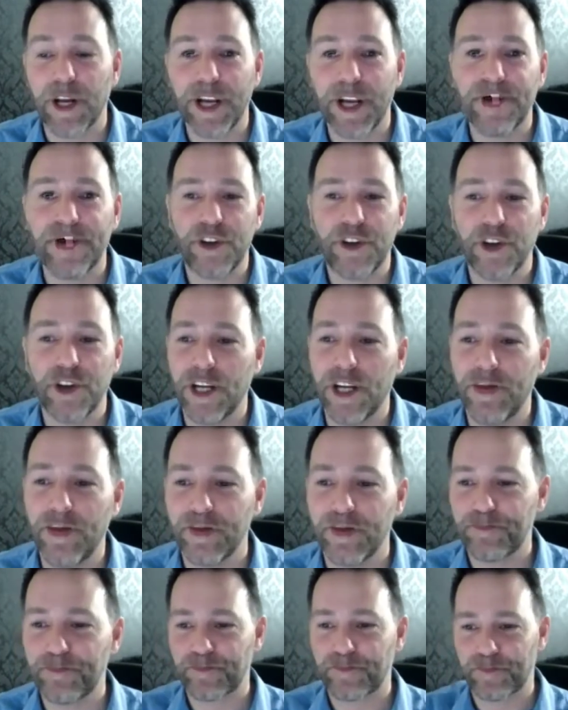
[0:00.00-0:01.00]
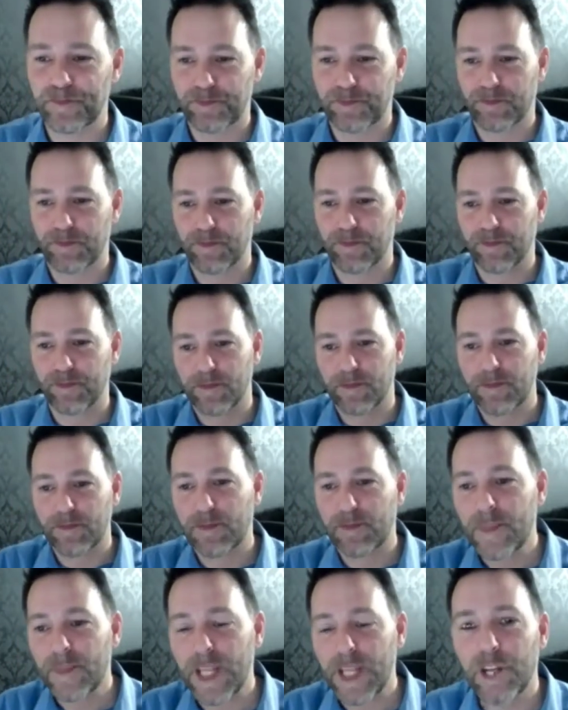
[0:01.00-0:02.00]
Brilliant, Fiona.
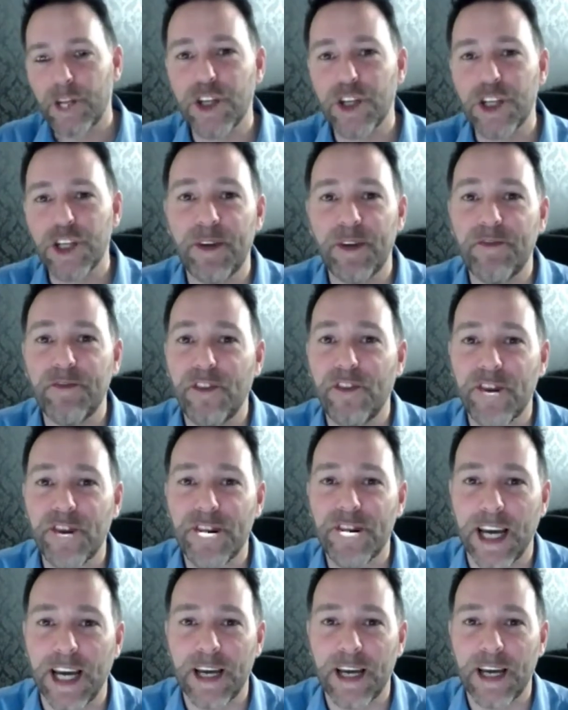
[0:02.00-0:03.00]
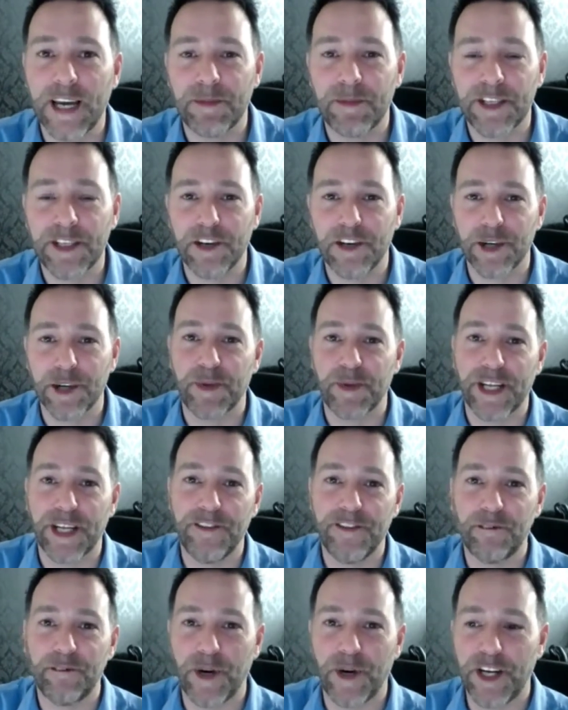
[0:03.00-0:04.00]
I know you've been following myself and
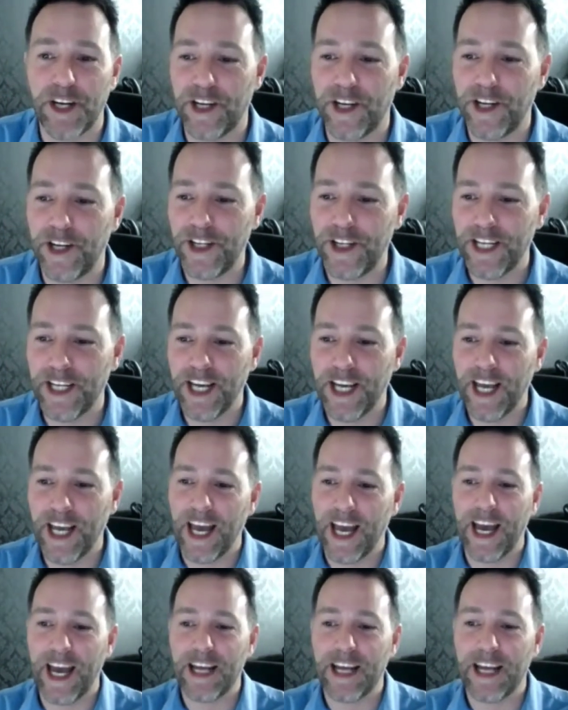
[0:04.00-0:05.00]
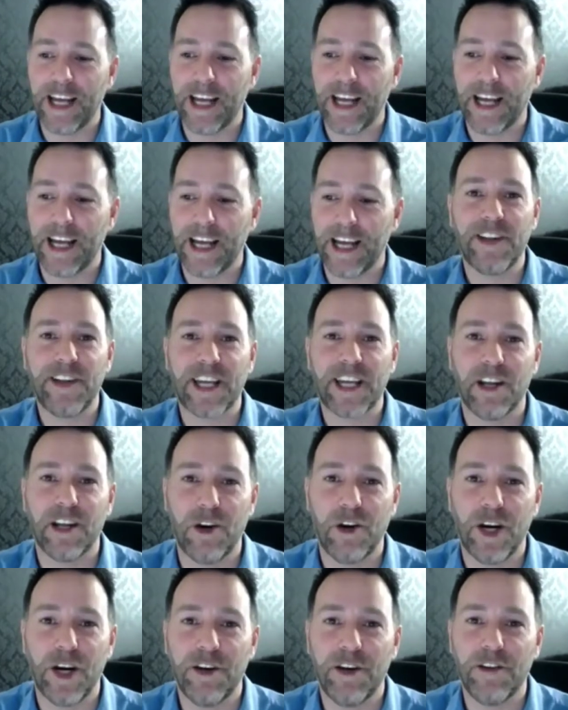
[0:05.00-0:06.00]
Maria for a while now, and you definitely
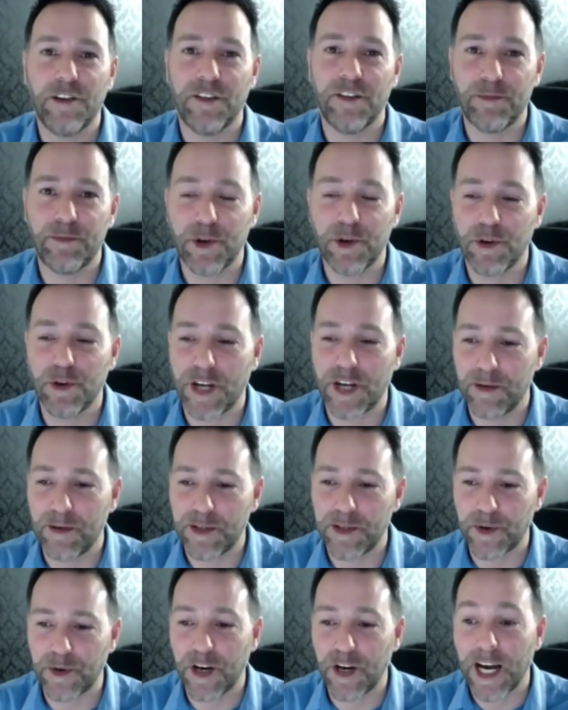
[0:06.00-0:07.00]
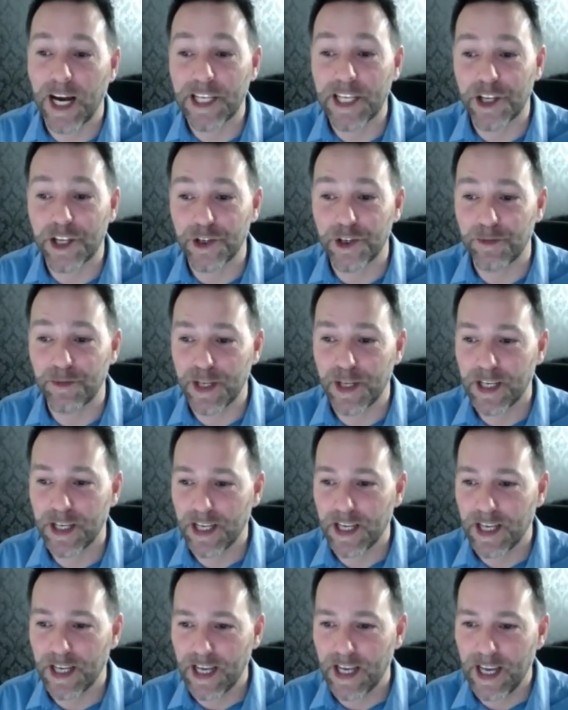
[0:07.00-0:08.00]
get a lot out of the programme as well, and the group.
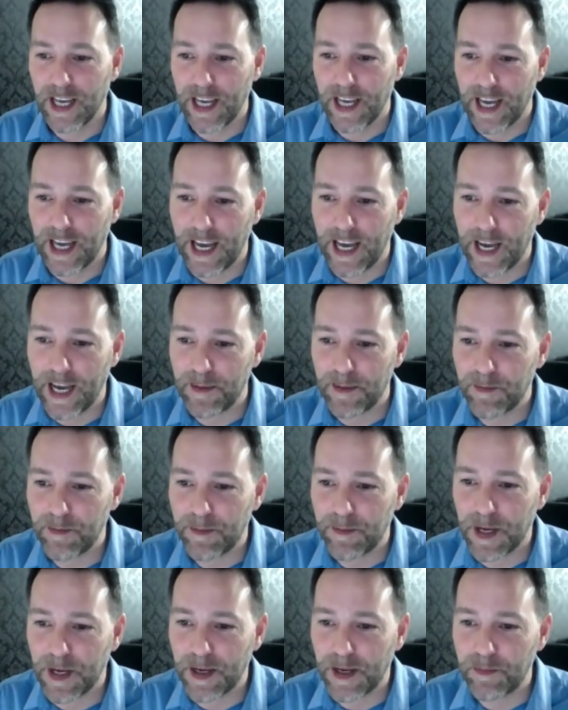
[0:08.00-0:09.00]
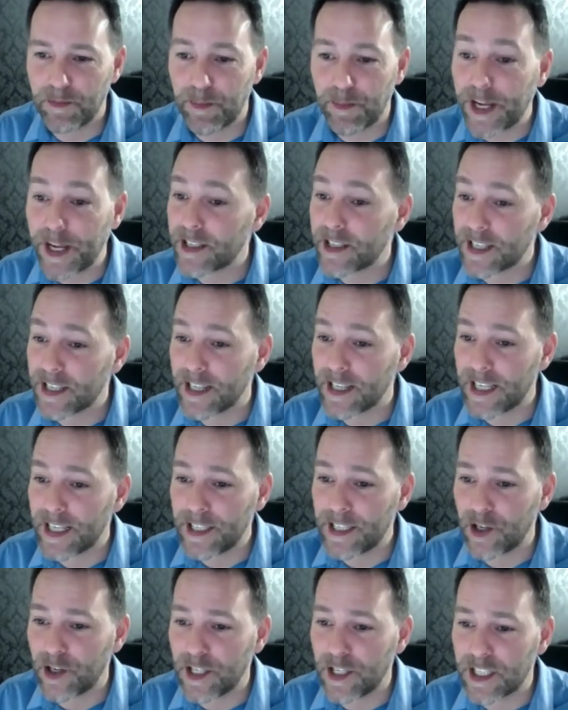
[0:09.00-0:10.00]
Bernd
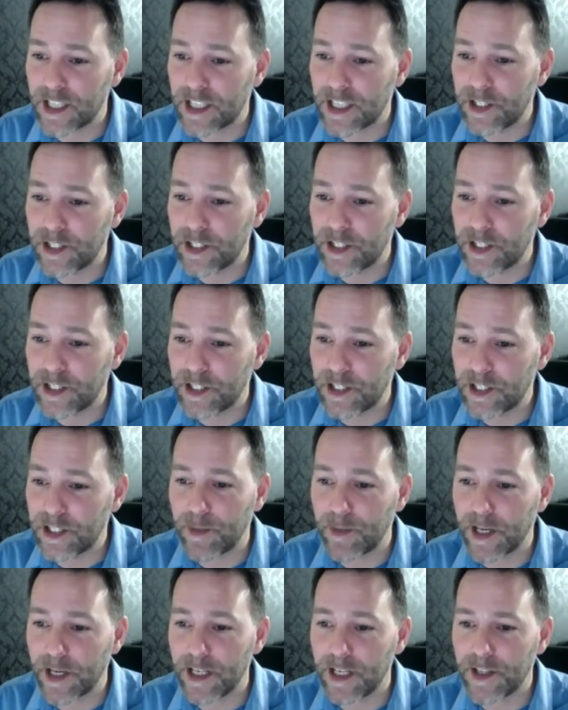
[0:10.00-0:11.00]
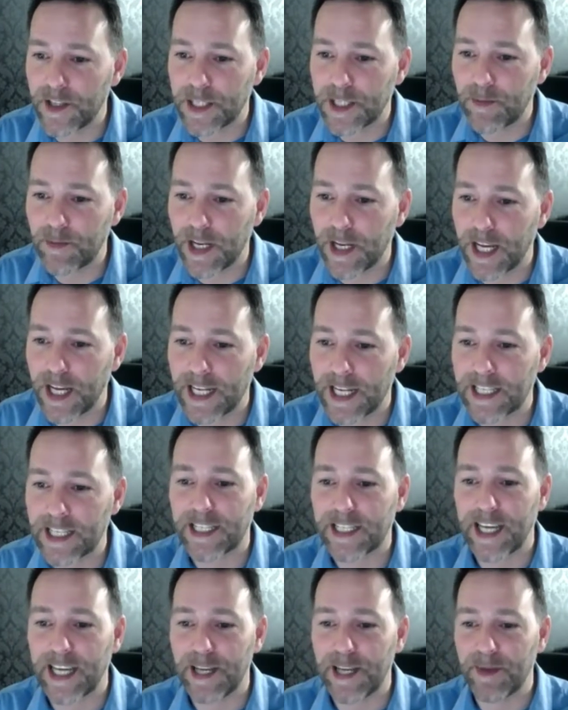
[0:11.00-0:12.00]
is on just now. Keep the spirit and
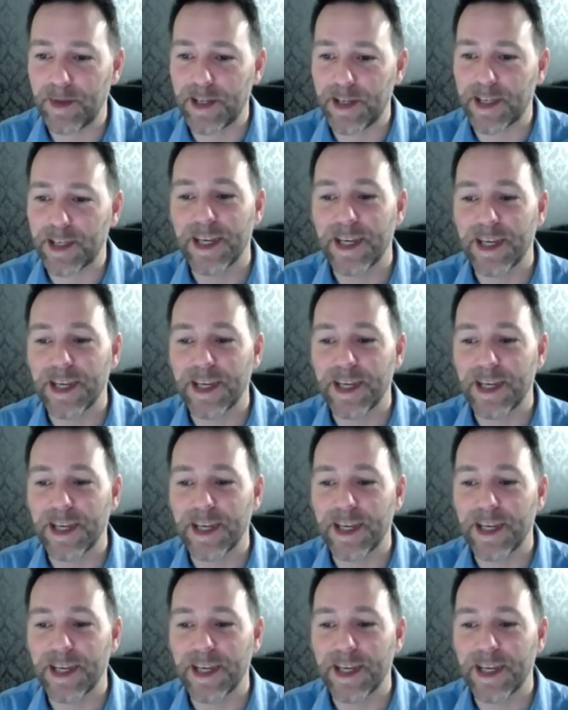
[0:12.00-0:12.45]
excitement.